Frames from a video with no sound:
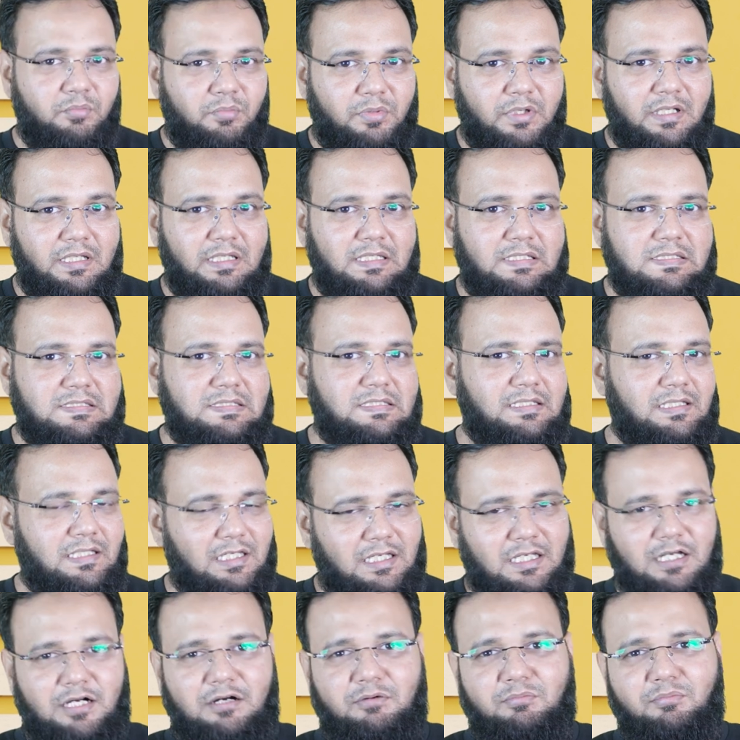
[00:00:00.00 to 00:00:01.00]
please
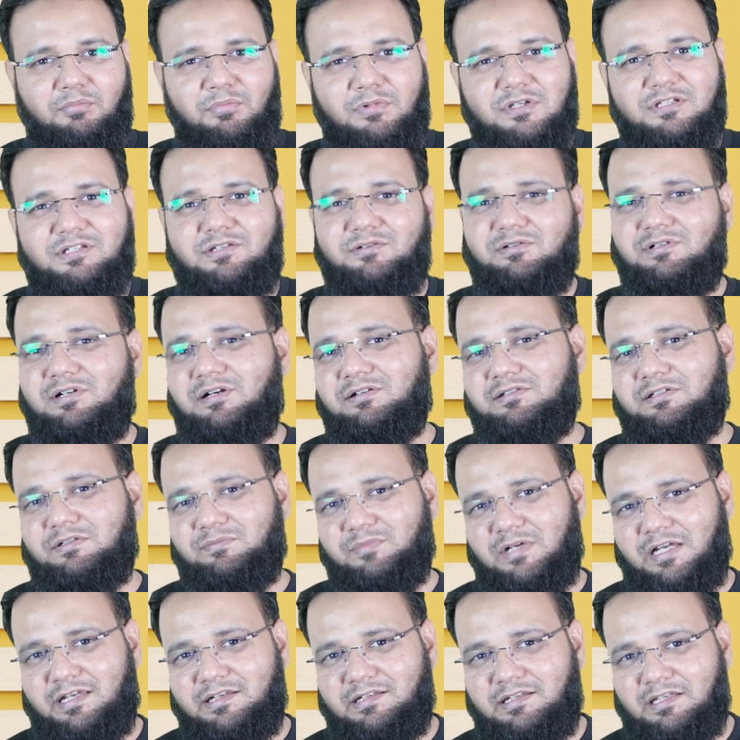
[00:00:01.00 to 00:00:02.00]
come to
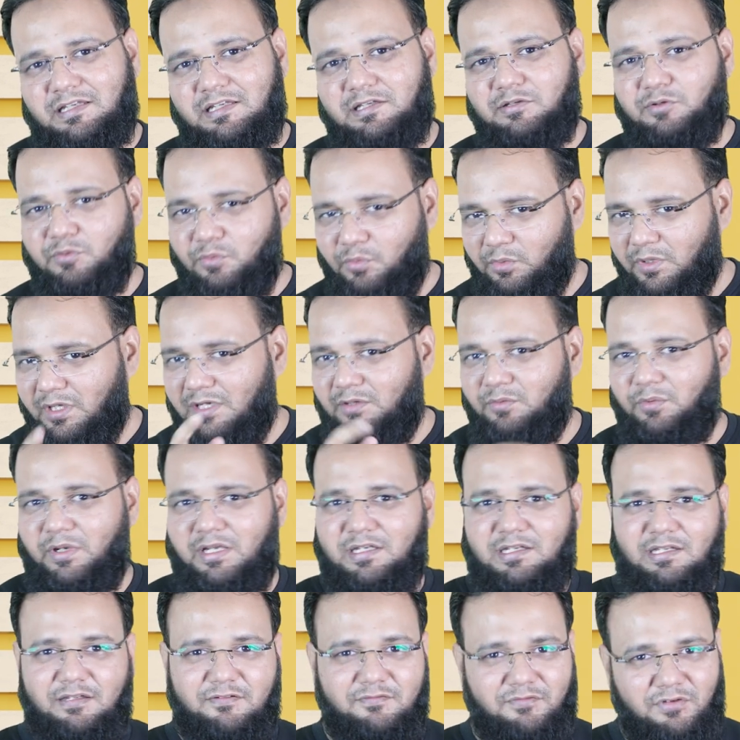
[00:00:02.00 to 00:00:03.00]
Gautham IT. We are
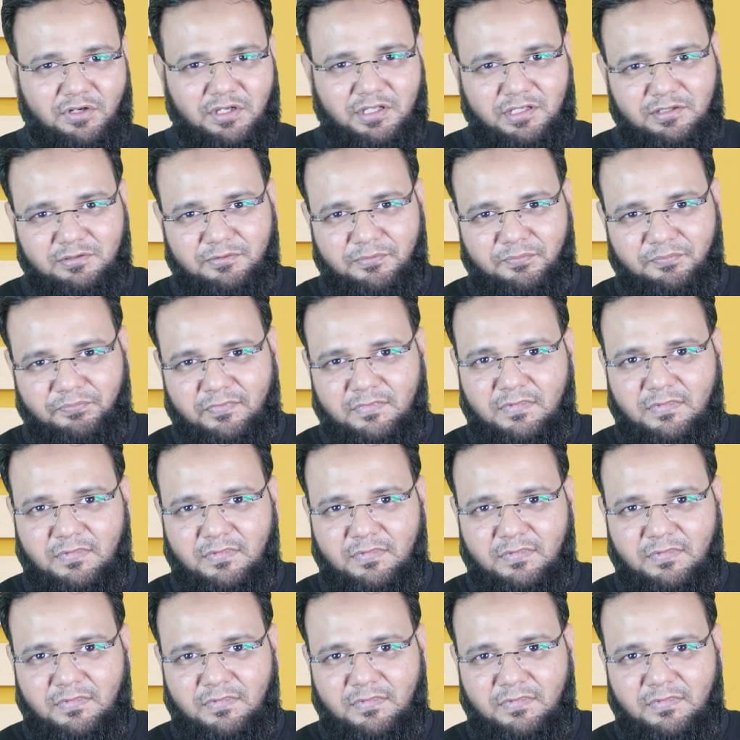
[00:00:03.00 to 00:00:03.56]
waiting for you.